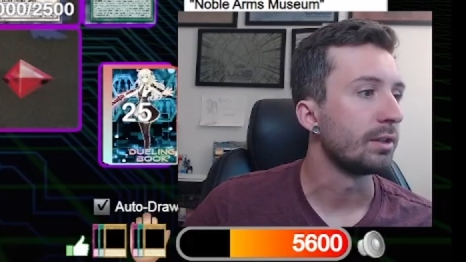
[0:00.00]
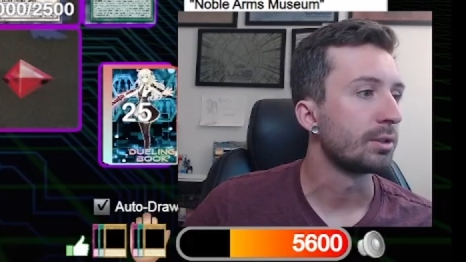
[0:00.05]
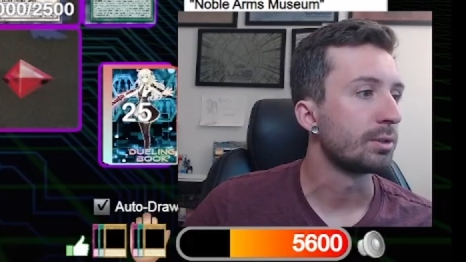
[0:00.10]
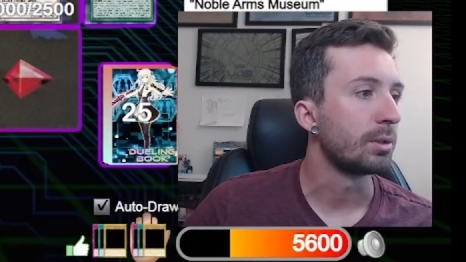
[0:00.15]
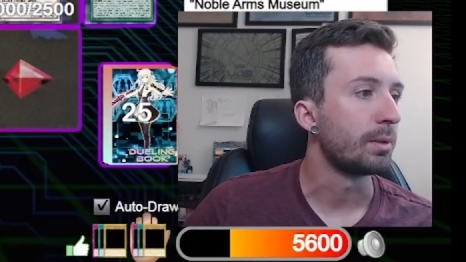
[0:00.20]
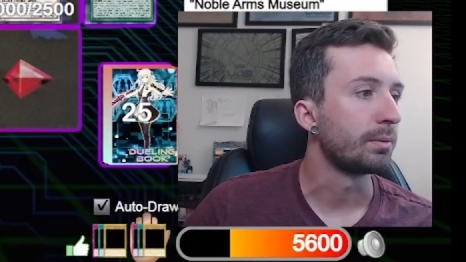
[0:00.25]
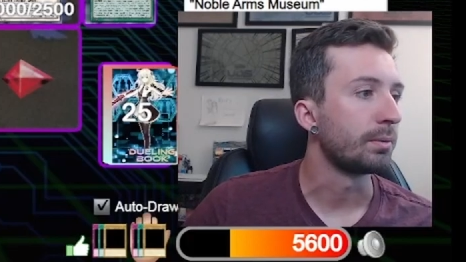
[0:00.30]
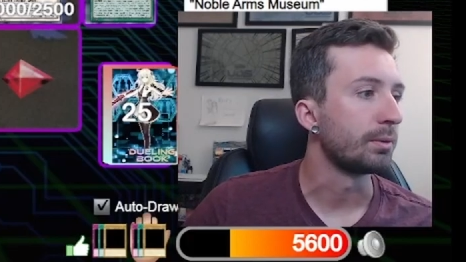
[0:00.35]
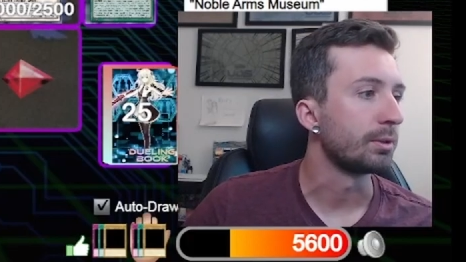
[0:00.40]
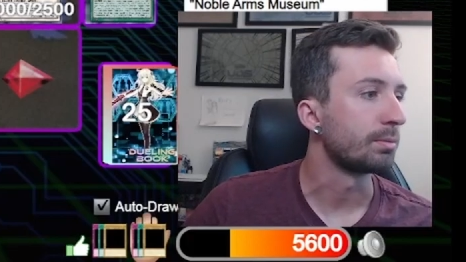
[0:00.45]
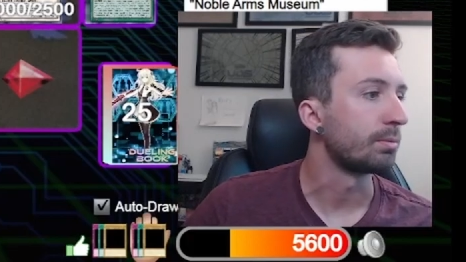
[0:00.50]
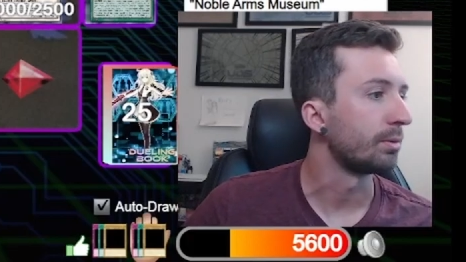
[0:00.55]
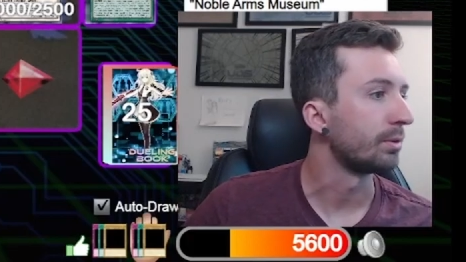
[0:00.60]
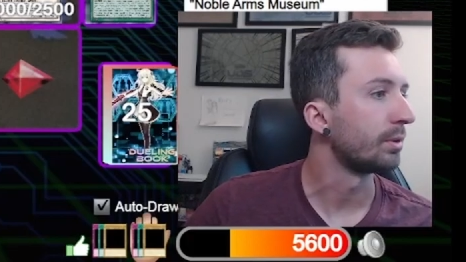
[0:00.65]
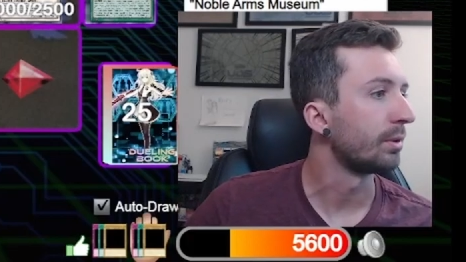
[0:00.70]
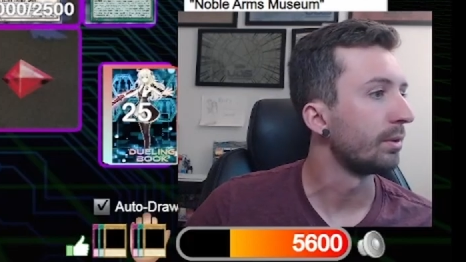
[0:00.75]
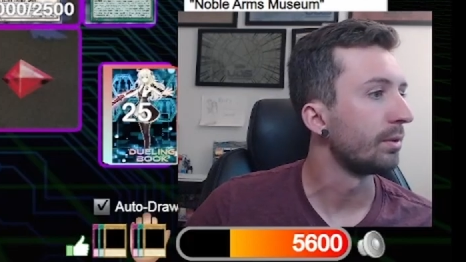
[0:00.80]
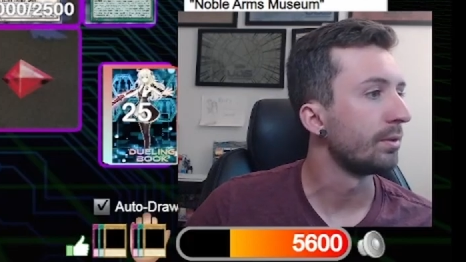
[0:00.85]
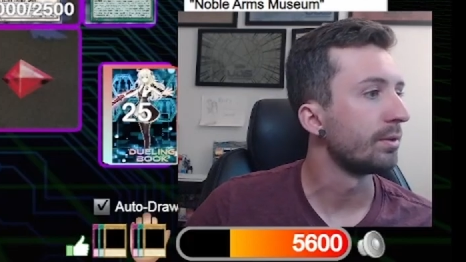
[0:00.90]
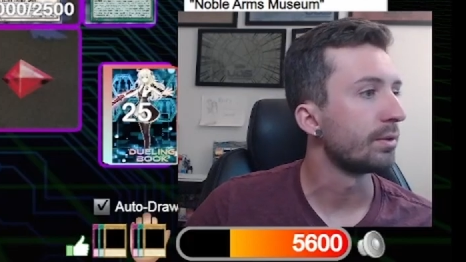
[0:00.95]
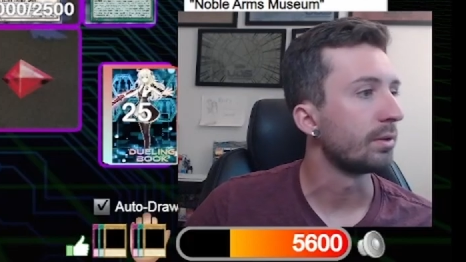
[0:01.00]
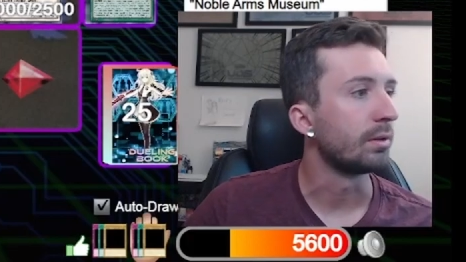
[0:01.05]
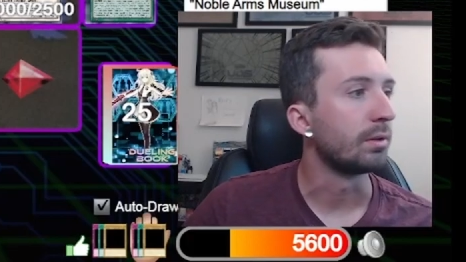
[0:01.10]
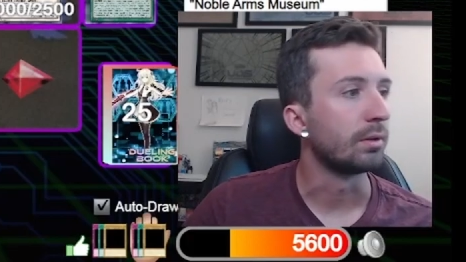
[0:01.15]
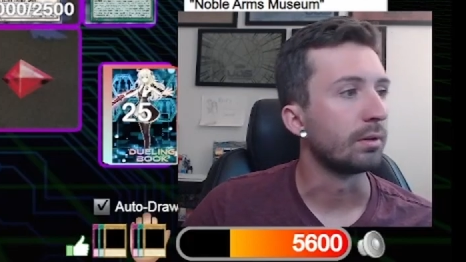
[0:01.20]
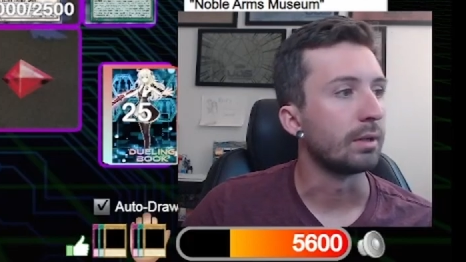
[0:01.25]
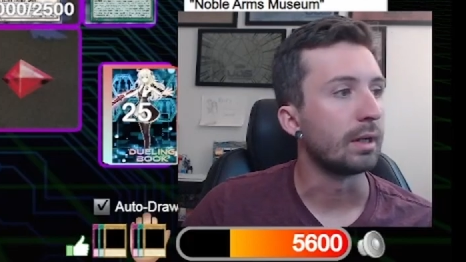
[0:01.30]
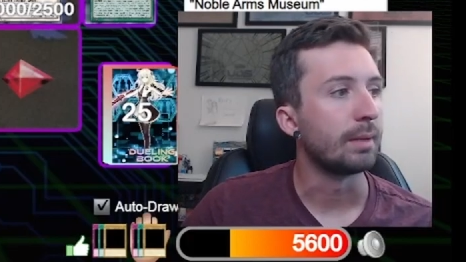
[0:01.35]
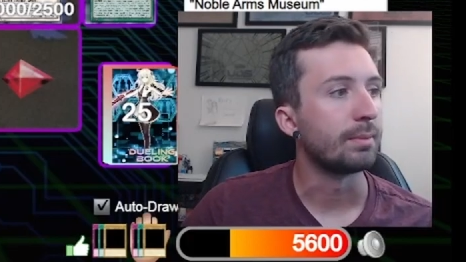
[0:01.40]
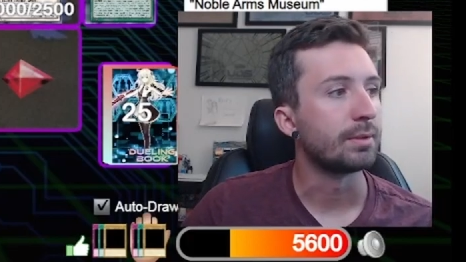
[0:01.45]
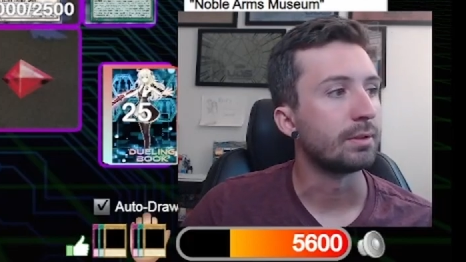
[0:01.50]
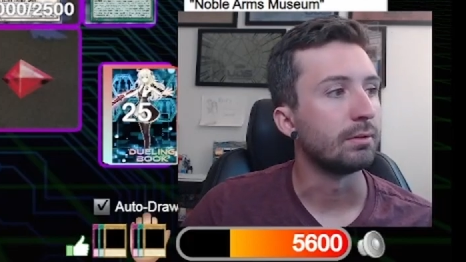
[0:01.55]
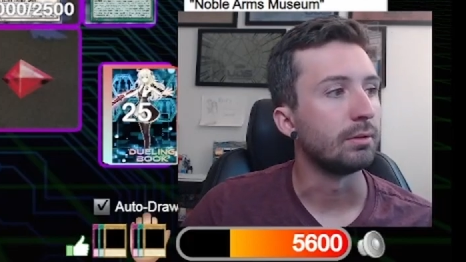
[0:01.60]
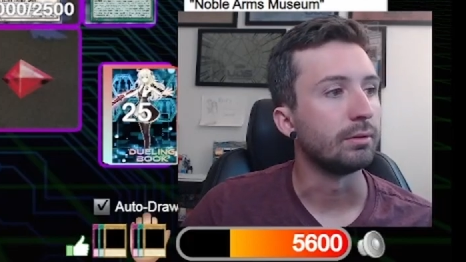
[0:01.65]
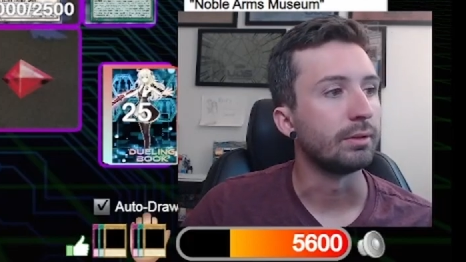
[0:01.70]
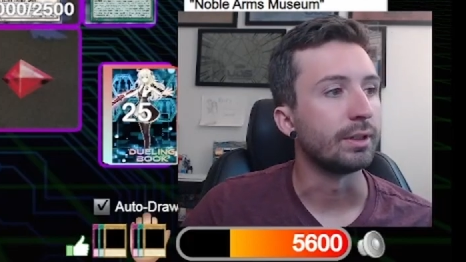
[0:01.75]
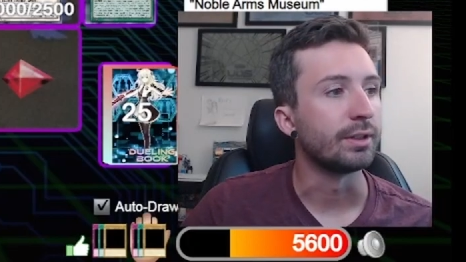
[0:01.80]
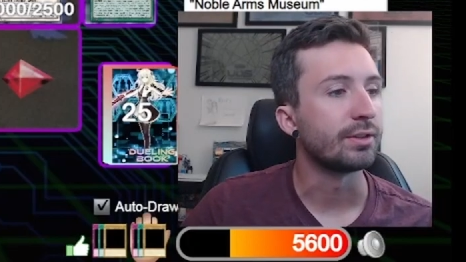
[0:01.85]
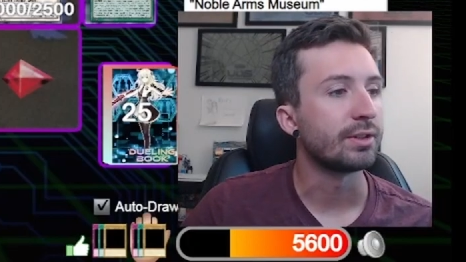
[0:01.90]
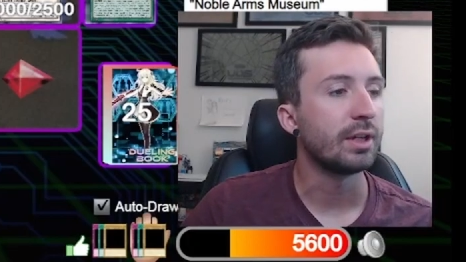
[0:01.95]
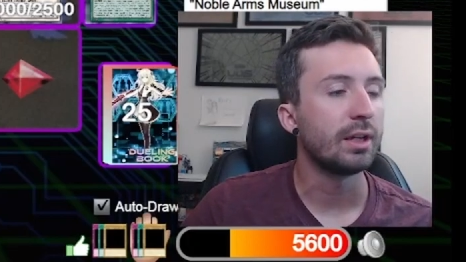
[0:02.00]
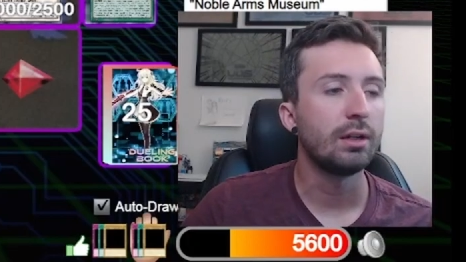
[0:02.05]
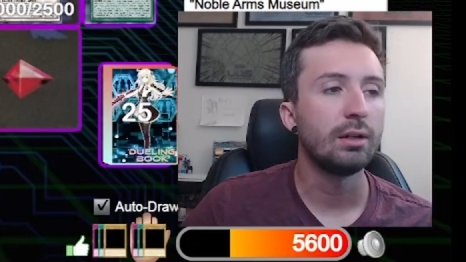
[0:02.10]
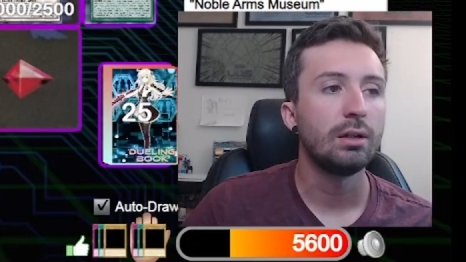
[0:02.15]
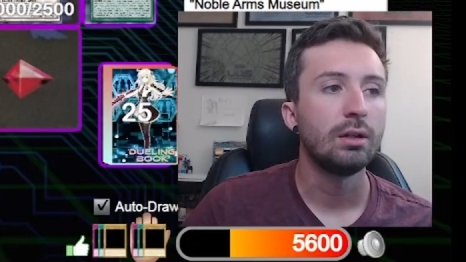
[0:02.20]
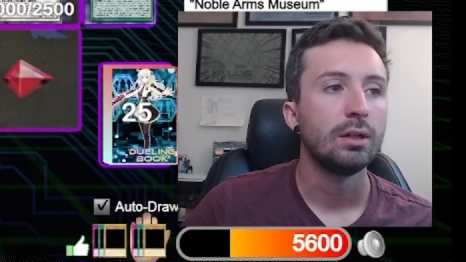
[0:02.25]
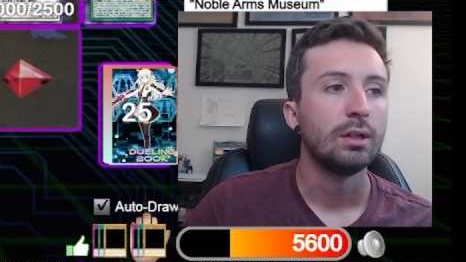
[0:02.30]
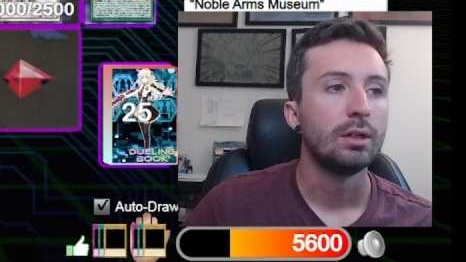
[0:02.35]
soft once per turns are absolutely insane.